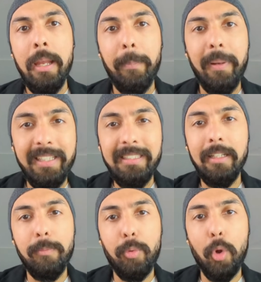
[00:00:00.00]
but these
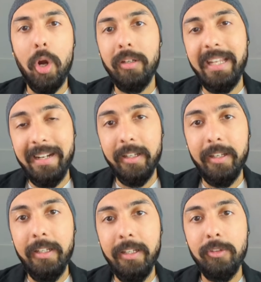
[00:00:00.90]
are the broad
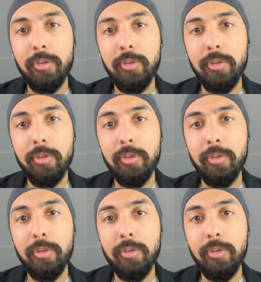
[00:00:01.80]
categories.